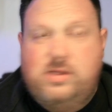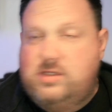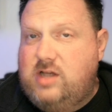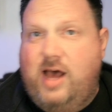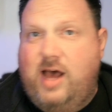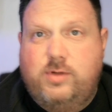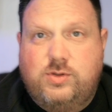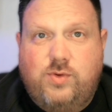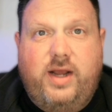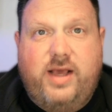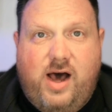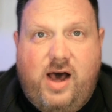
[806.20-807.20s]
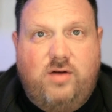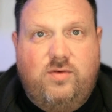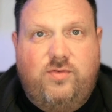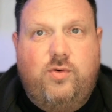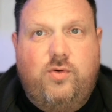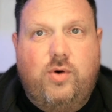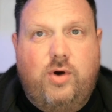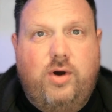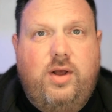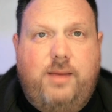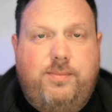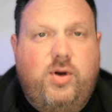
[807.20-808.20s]
Time is running out for
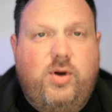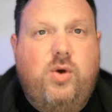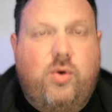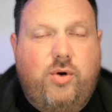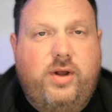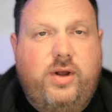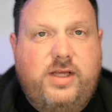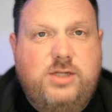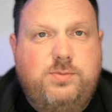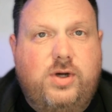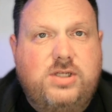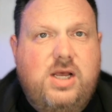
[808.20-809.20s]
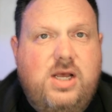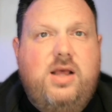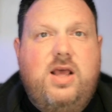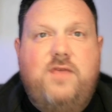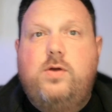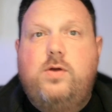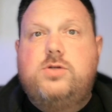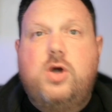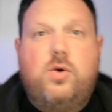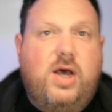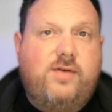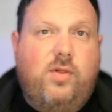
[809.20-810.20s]
pre-ordering these books. If you
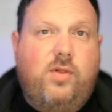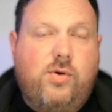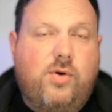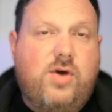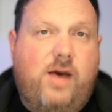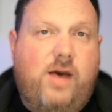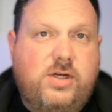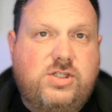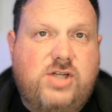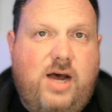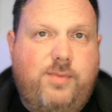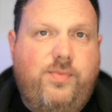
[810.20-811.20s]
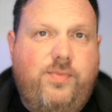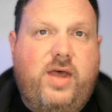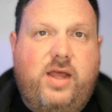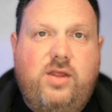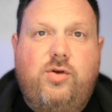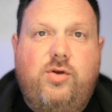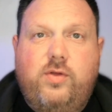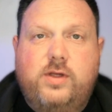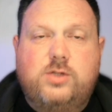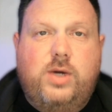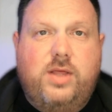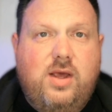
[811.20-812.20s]
don't have a local comic shop that you do
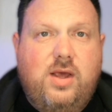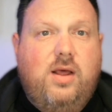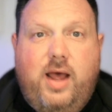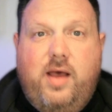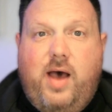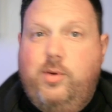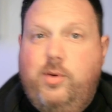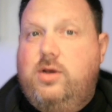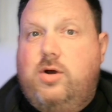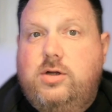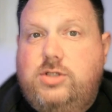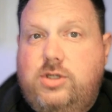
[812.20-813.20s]
this with, I would encourage